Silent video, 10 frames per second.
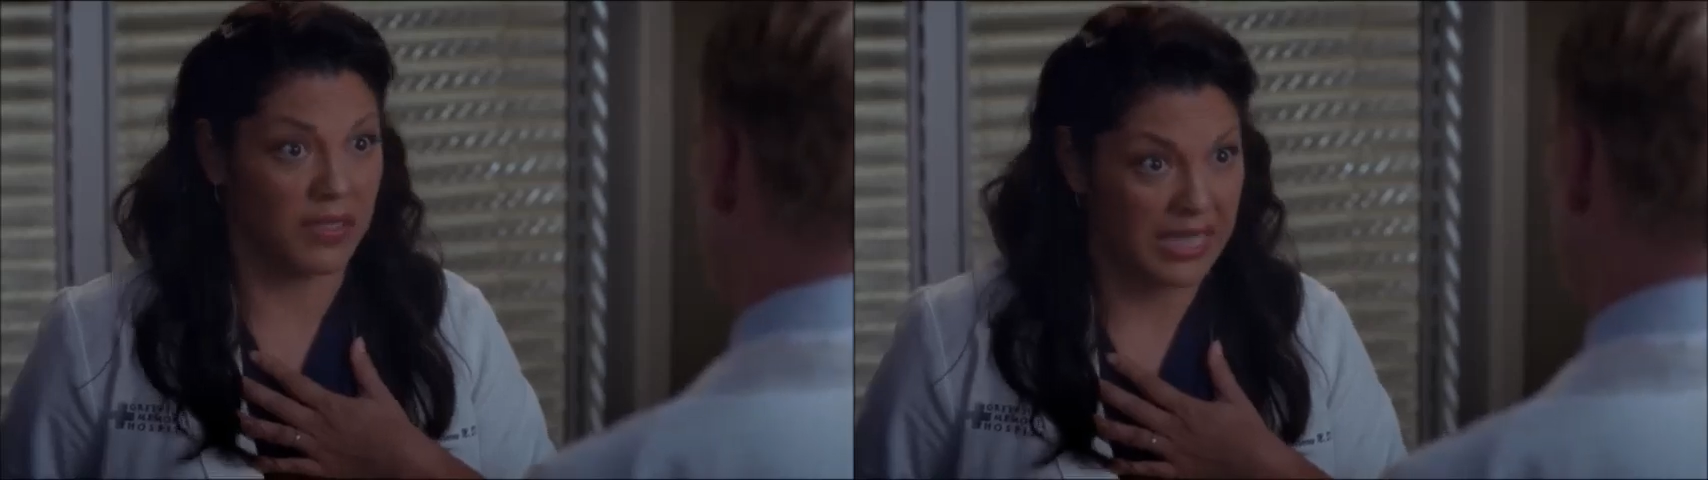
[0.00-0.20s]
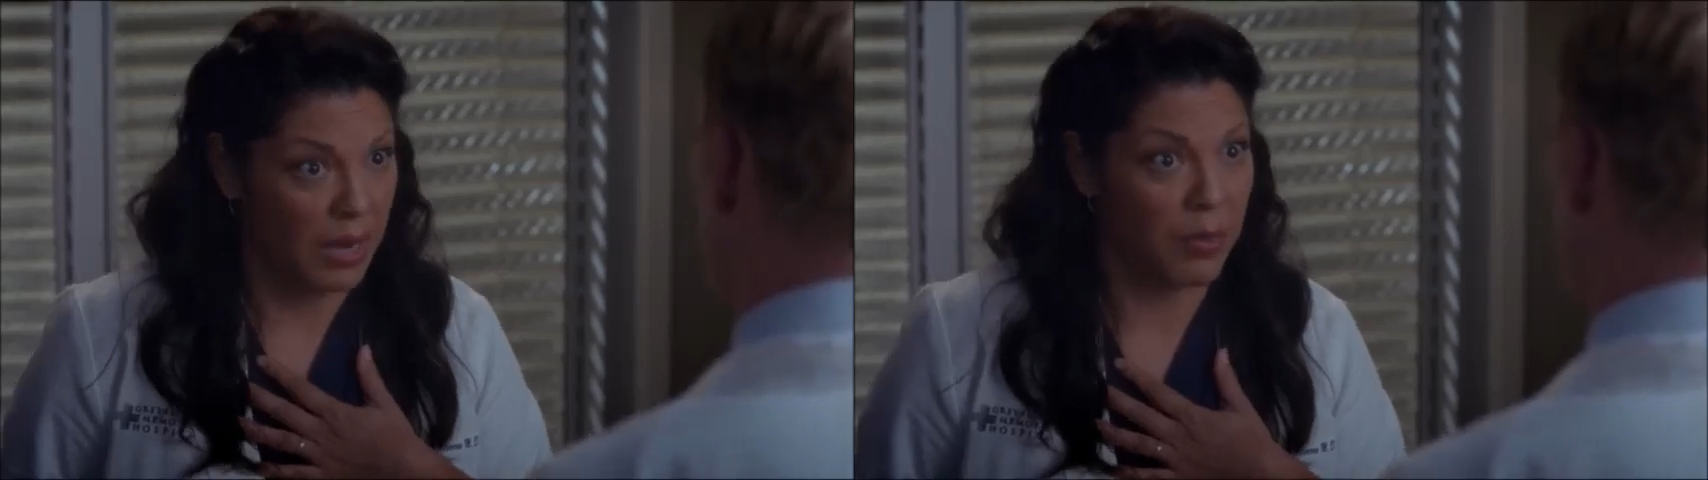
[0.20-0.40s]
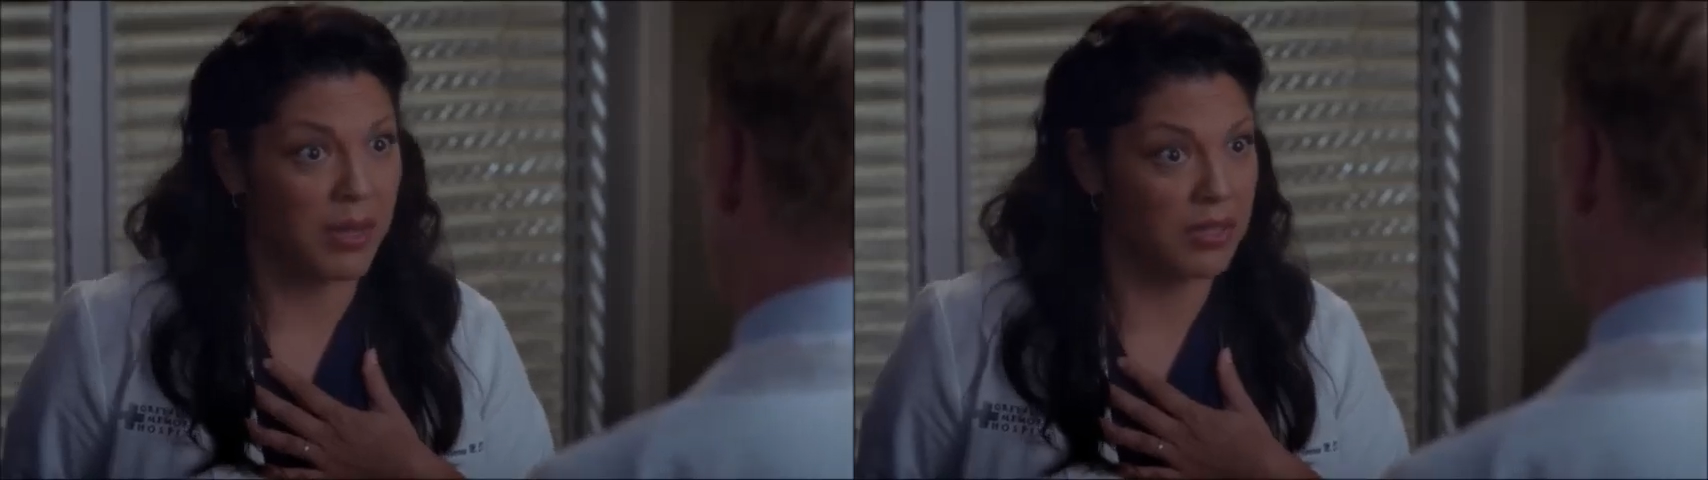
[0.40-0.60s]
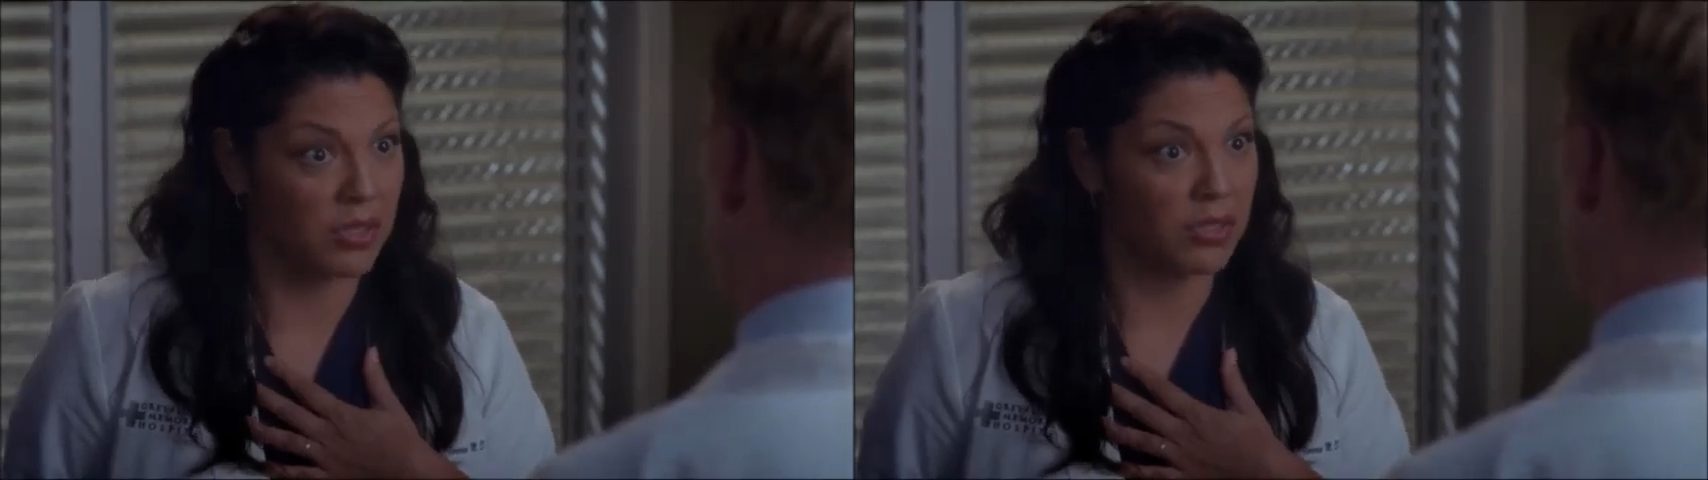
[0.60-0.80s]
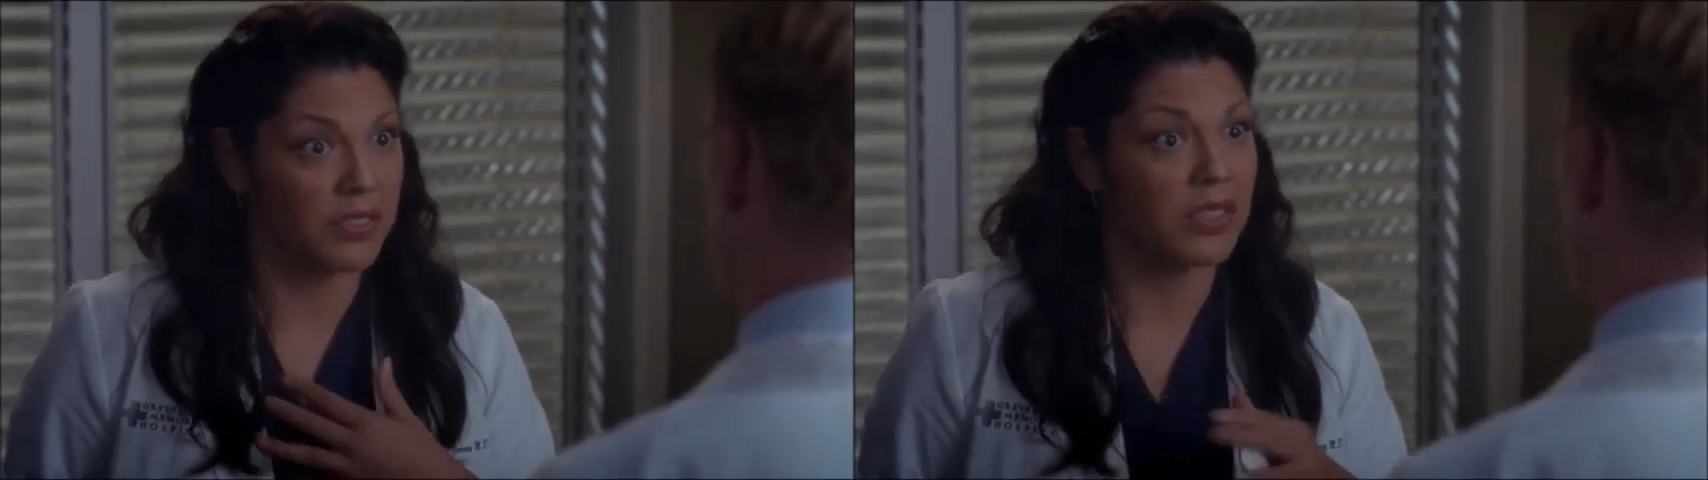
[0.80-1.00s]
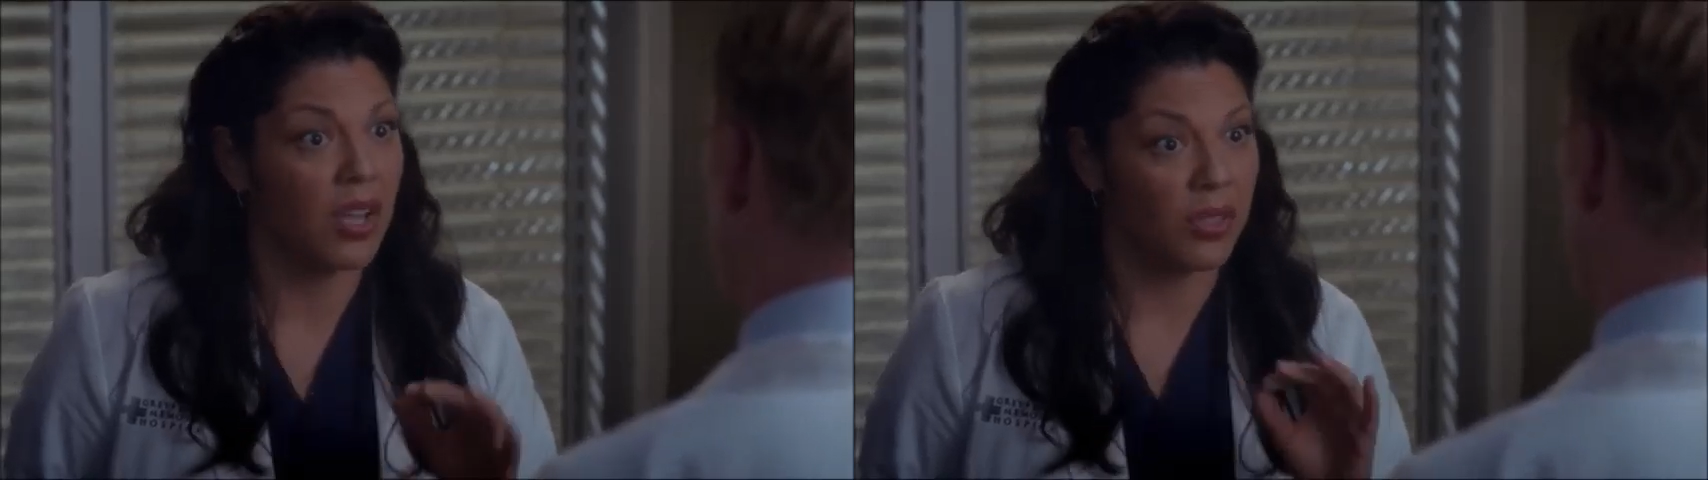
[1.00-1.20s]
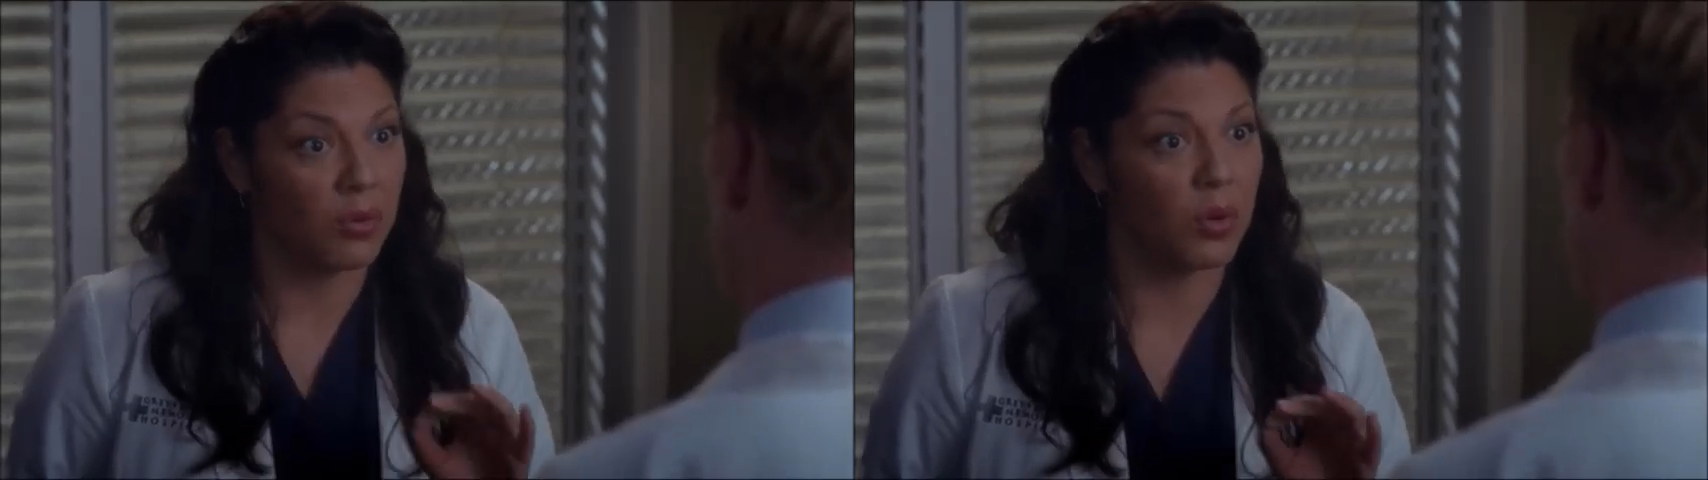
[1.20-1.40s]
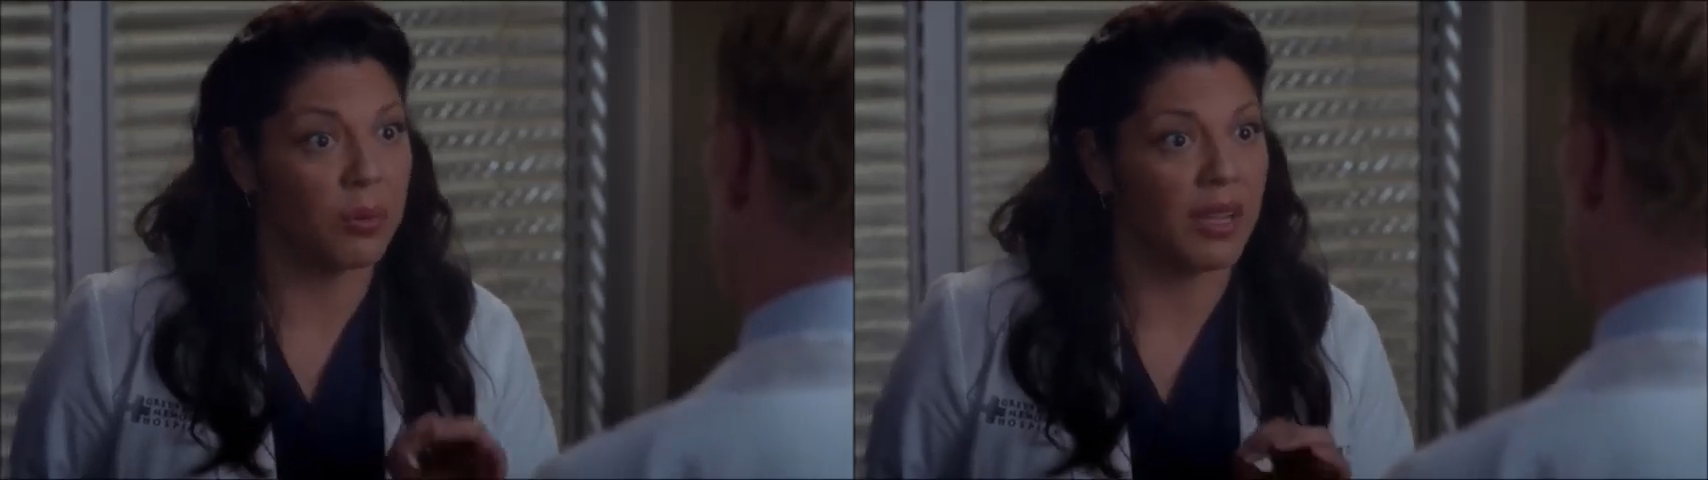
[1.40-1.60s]
damn about his service? The
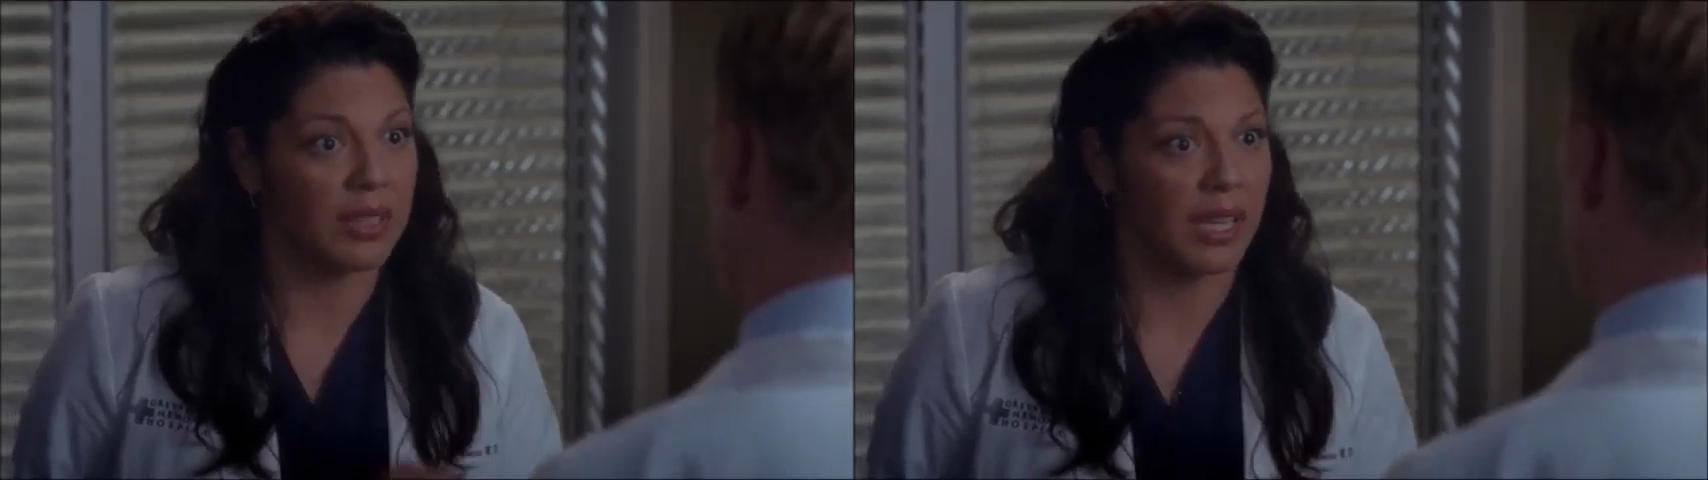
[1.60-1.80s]
robot